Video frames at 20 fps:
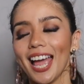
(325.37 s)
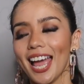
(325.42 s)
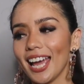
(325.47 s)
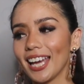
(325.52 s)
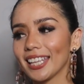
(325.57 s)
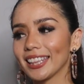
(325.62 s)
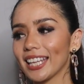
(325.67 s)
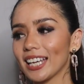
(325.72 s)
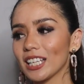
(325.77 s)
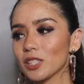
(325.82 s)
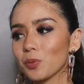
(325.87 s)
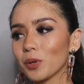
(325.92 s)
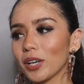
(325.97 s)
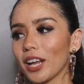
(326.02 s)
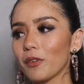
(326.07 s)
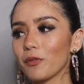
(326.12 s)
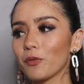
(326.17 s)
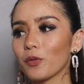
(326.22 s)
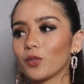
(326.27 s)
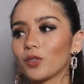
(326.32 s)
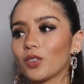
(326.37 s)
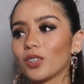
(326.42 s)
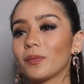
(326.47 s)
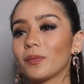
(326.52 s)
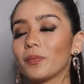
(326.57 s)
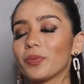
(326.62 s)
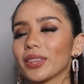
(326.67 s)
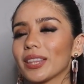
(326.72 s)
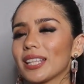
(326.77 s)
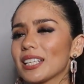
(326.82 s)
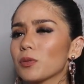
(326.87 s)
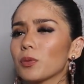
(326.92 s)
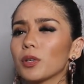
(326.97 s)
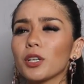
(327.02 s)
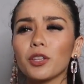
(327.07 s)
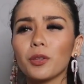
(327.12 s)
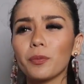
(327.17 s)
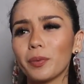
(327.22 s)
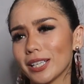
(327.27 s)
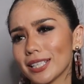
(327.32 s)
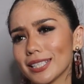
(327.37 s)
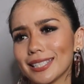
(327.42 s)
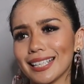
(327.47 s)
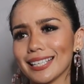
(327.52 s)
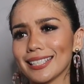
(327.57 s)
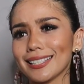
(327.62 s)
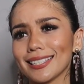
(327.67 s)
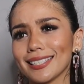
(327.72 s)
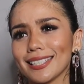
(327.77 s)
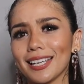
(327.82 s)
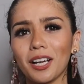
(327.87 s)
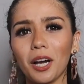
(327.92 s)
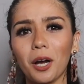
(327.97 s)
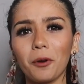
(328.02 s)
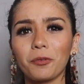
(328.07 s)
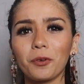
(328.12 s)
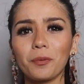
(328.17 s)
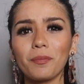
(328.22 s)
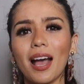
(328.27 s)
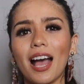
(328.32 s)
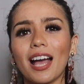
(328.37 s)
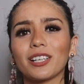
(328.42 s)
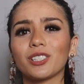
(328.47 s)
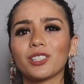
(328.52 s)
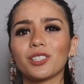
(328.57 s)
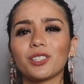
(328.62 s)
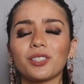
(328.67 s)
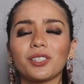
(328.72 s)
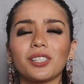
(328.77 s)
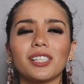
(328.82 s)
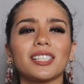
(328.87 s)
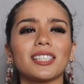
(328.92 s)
And that's what that's one of the biggest lessons I got from pageantry,